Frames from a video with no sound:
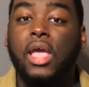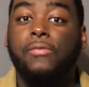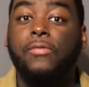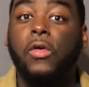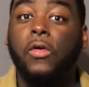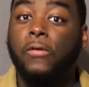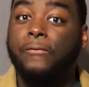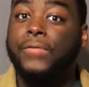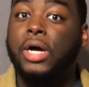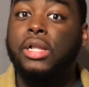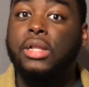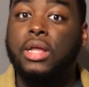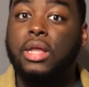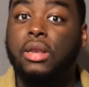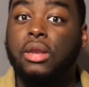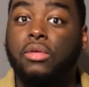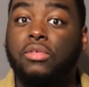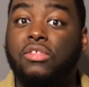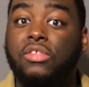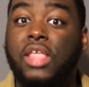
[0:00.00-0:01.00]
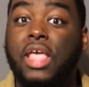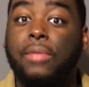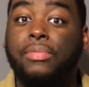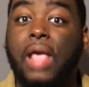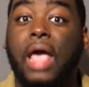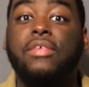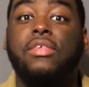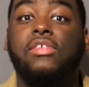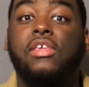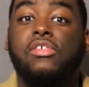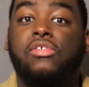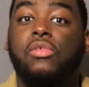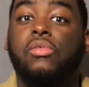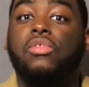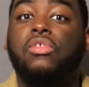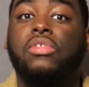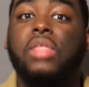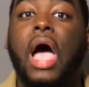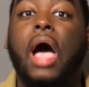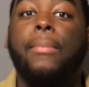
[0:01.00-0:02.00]
If you are following those tips, I suggest
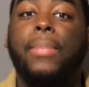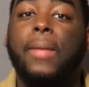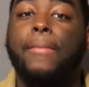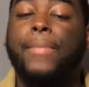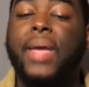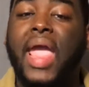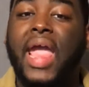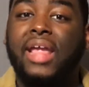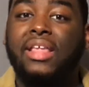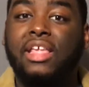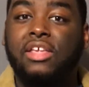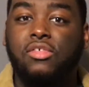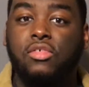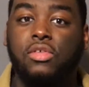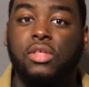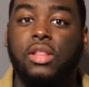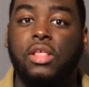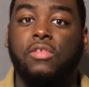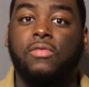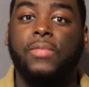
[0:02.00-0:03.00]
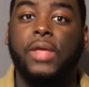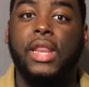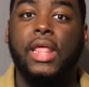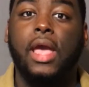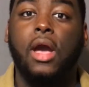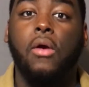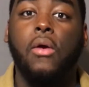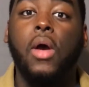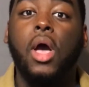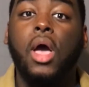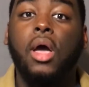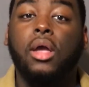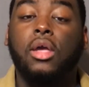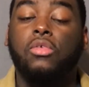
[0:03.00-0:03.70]
you stop and pay attention to this video